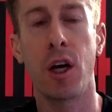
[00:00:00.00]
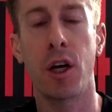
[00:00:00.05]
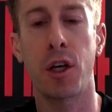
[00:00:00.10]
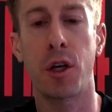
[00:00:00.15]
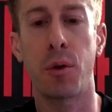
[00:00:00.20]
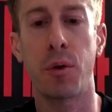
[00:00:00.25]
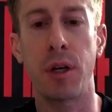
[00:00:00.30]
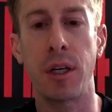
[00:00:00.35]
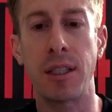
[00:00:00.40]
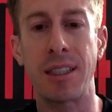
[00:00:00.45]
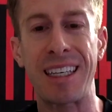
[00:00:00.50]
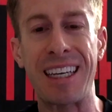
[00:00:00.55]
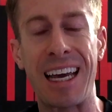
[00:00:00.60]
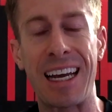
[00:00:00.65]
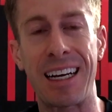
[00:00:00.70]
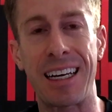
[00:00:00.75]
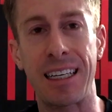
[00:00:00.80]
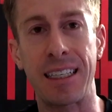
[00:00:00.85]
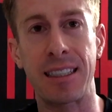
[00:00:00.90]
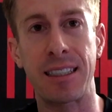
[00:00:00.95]
you need to get
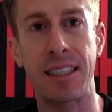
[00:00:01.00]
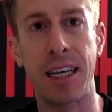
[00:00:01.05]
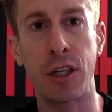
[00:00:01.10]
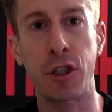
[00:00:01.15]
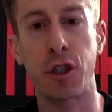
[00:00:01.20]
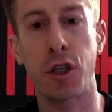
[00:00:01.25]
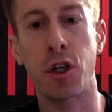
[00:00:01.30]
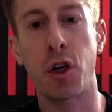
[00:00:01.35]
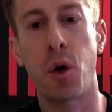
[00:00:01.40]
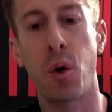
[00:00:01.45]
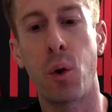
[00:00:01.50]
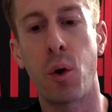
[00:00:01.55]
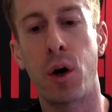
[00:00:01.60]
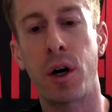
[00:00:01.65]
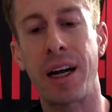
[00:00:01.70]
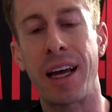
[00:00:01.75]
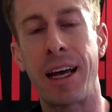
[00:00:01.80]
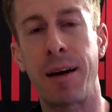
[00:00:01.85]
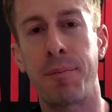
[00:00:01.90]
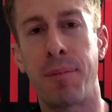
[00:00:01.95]
an extension
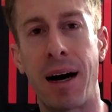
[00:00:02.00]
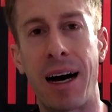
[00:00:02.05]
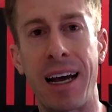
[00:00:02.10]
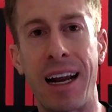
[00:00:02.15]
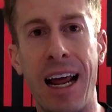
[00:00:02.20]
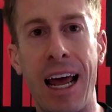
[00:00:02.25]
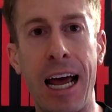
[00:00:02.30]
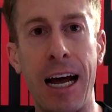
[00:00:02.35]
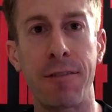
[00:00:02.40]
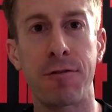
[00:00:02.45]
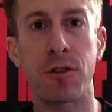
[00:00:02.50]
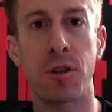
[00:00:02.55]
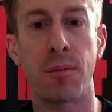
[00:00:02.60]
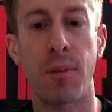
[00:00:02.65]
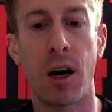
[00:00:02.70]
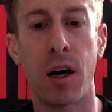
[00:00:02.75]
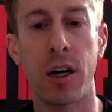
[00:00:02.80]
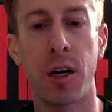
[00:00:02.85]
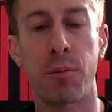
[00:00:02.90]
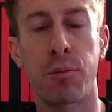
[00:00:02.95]
cord and buy an
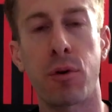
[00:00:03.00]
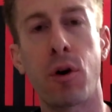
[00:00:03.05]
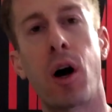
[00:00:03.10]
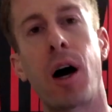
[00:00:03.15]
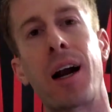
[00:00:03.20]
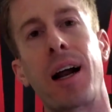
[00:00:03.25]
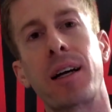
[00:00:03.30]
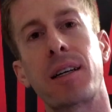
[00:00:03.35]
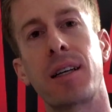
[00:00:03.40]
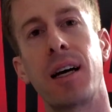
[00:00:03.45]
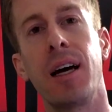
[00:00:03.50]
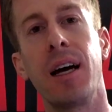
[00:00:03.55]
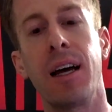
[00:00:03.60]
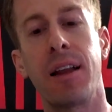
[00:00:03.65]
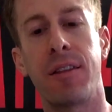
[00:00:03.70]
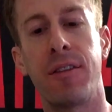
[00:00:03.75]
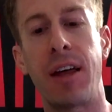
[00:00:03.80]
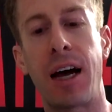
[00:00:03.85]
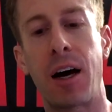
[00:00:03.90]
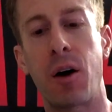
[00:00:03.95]
aftermarket product
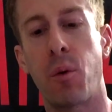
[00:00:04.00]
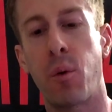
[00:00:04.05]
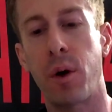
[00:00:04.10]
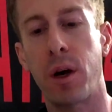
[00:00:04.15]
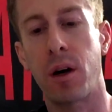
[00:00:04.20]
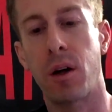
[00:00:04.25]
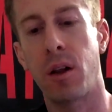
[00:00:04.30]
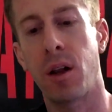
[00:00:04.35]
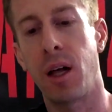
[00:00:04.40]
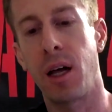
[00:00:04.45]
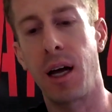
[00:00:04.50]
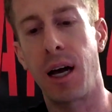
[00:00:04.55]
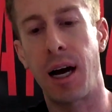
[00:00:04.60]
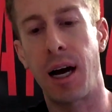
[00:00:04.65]
that will